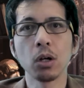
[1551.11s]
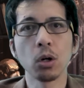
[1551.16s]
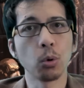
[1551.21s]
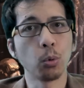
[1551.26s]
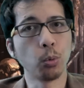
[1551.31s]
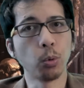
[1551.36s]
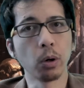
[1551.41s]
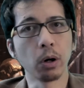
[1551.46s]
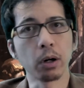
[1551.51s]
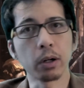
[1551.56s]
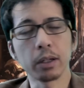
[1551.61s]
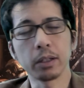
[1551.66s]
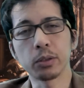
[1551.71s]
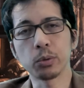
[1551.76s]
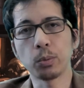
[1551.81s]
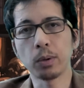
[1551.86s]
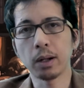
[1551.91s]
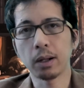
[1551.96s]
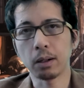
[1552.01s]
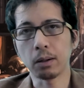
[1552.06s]
work as
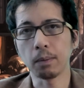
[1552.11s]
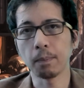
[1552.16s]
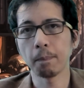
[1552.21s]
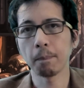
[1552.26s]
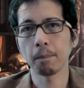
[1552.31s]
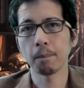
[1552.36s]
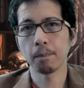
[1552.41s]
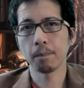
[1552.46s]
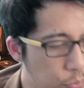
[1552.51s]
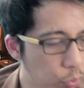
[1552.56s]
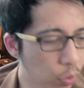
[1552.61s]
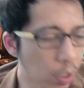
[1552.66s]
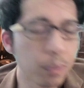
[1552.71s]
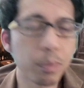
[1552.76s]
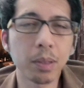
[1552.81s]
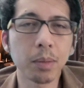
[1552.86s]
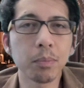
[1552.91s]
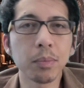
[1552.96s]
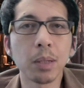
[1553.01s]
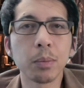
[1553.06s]
well.
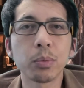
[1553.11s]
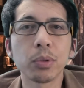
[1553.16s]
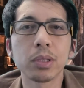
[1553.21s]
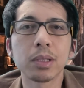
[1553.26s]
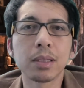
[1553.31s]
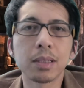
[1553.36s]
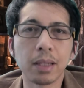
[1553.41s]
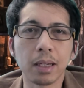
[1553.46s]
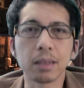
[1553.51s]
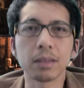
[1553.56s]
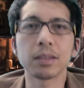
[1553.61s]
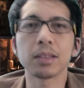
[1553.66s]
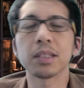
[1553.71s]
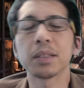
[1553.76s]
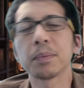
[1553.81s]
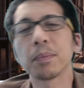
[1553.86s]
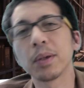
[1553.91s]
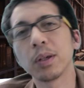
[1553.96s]
Problem number 6